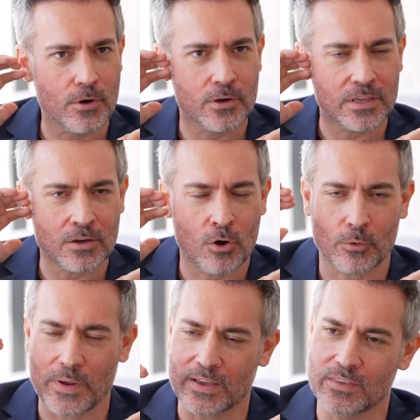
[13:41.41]
gonna
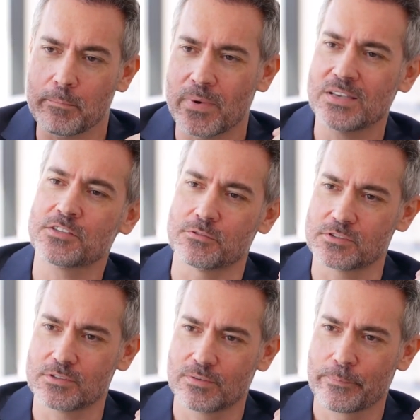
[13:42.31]
correct the muscles.